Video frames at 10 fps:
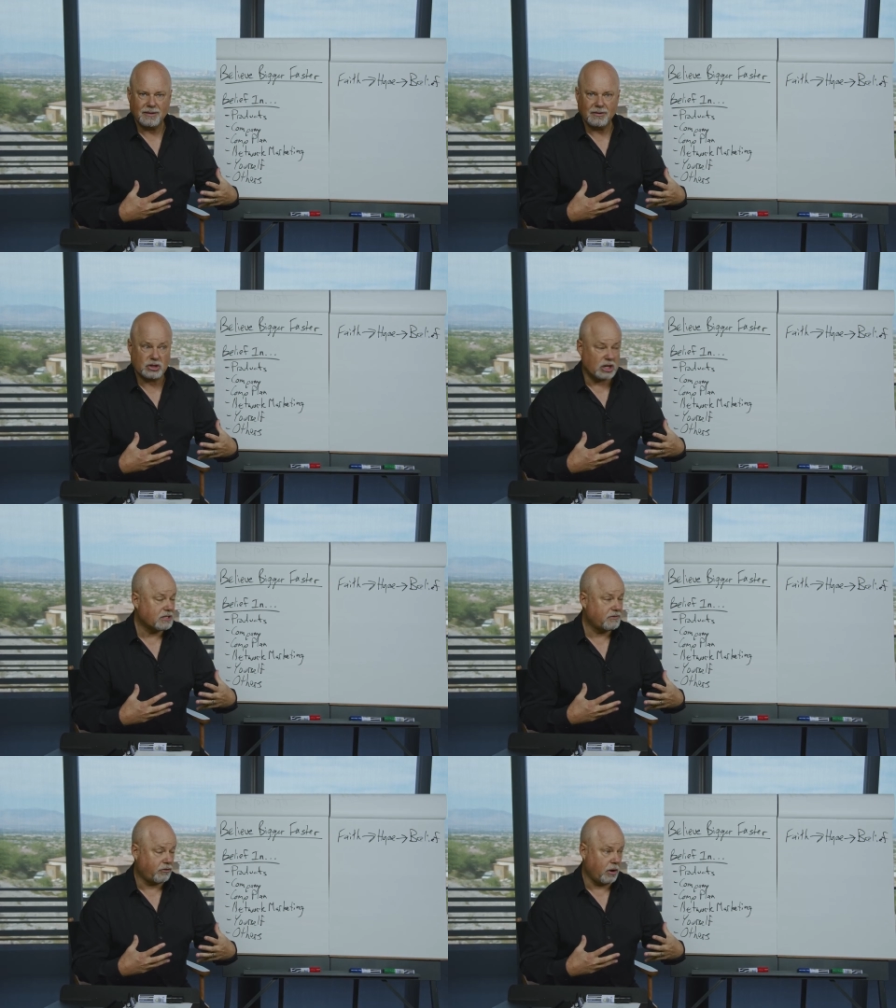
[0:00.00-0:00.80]

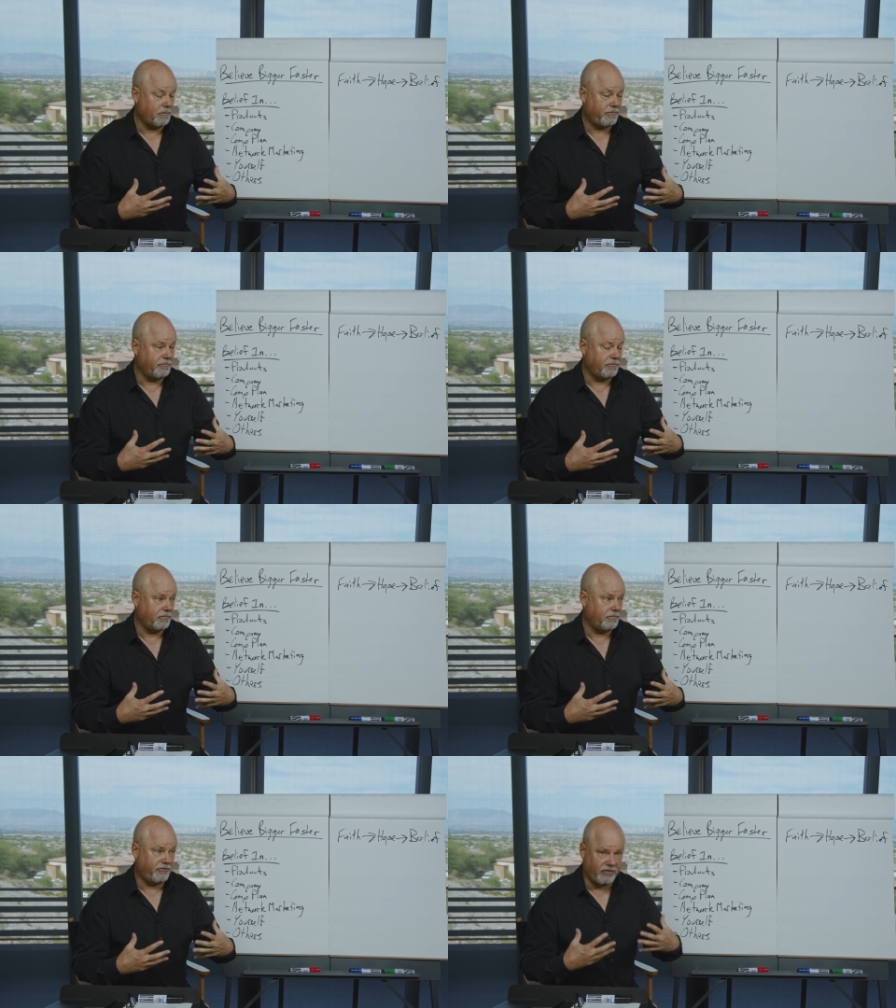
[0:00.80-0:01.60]
Just from
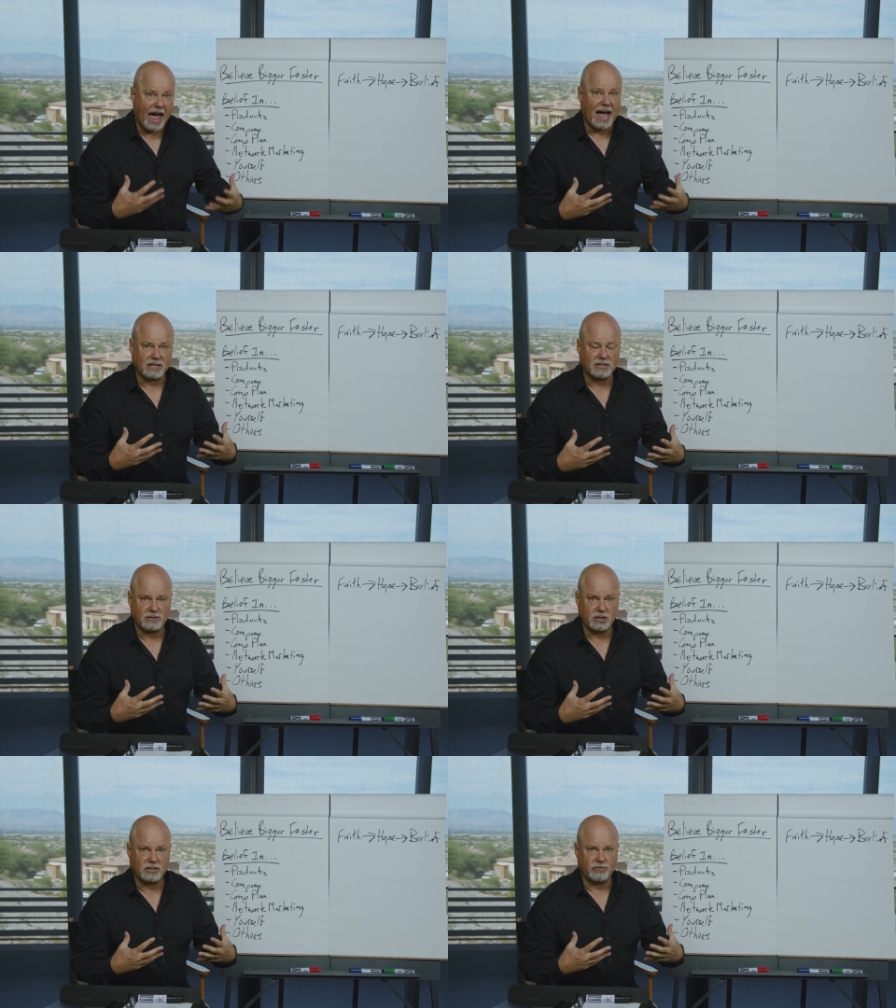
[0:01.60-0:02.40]
facts,
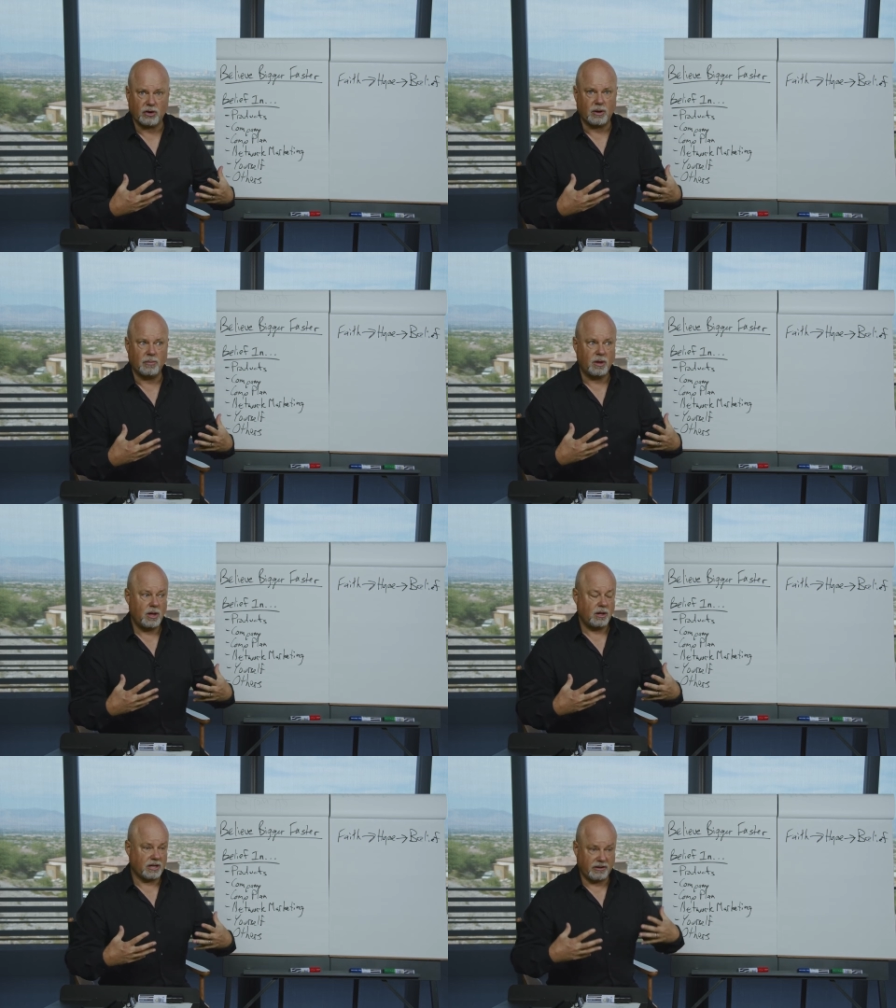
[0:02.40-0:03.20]
just from
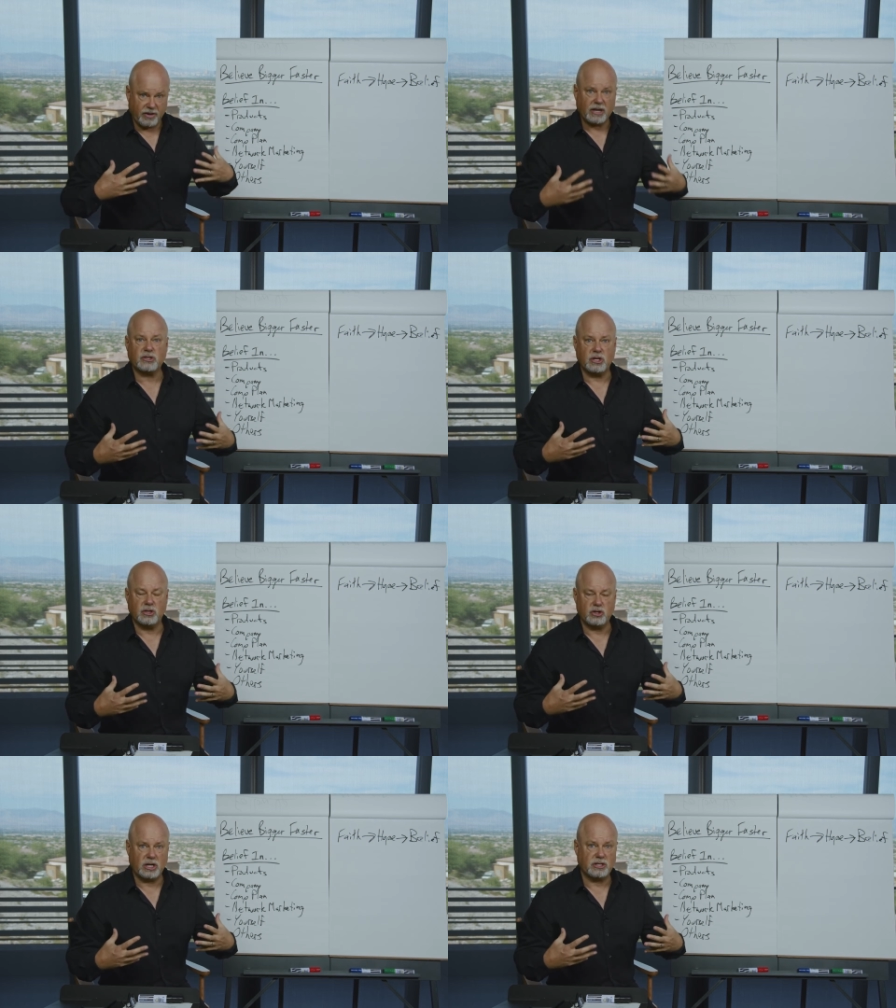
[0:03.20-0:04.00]

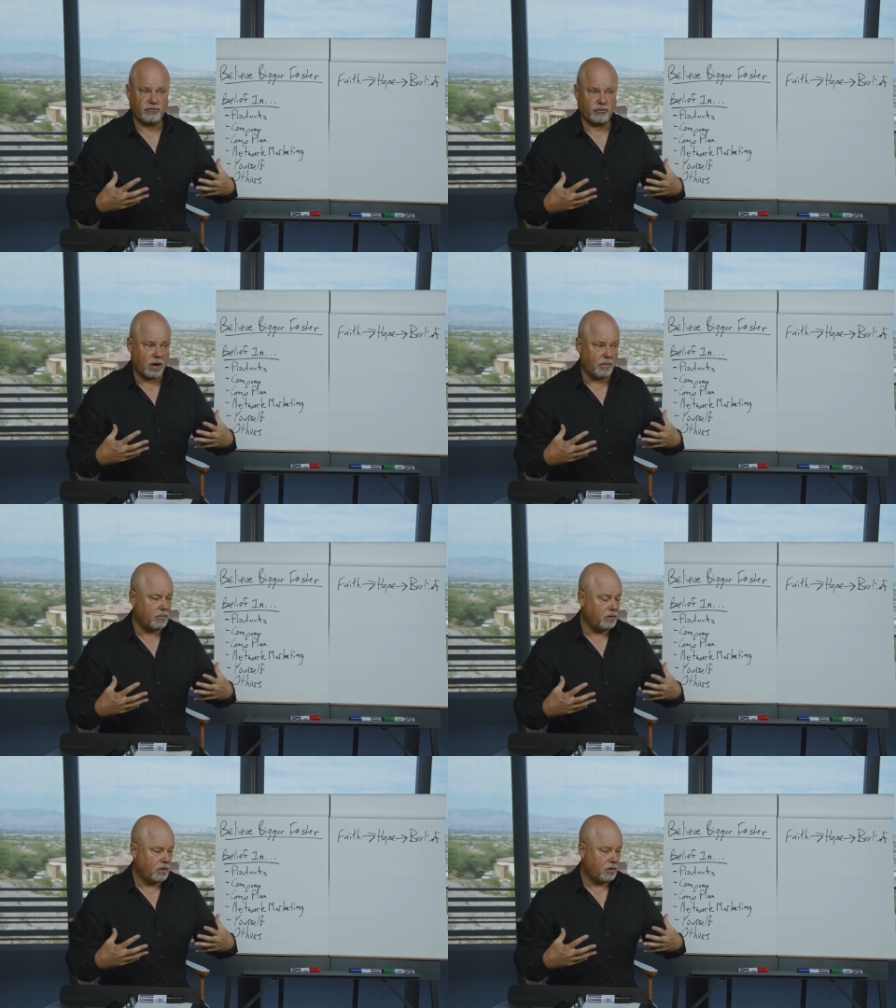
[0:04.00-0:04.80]
conviction, just
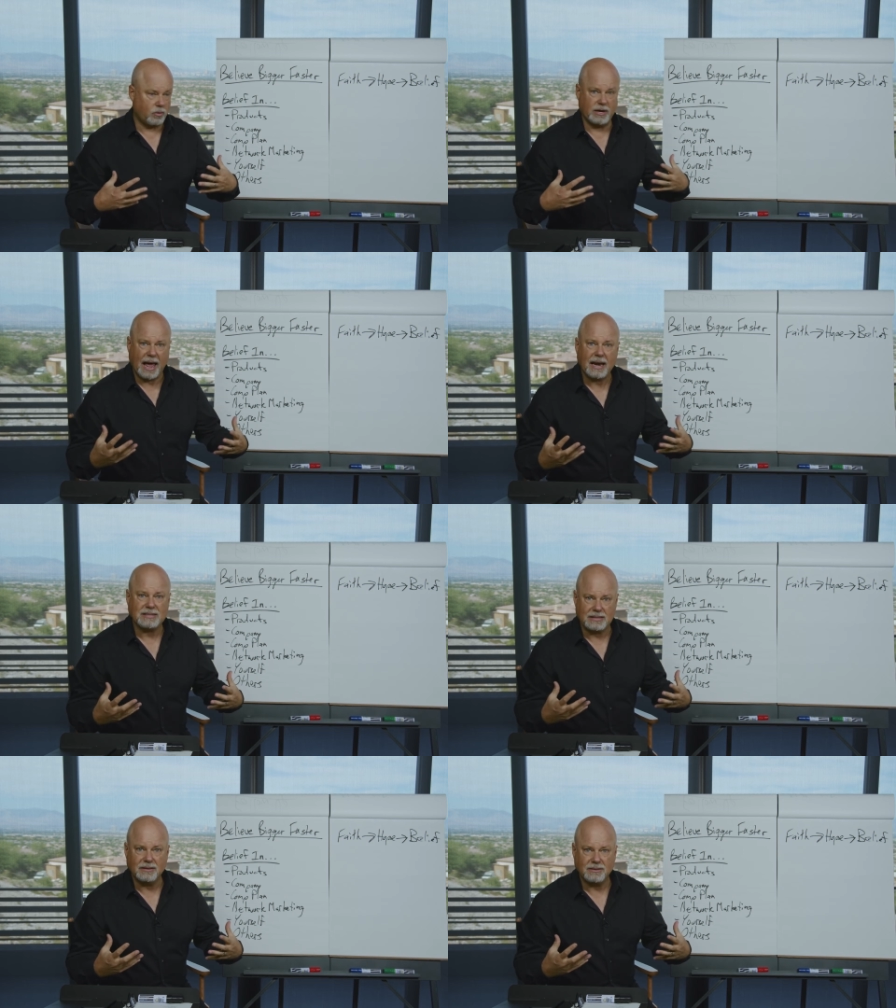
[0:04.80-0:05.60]
from reality.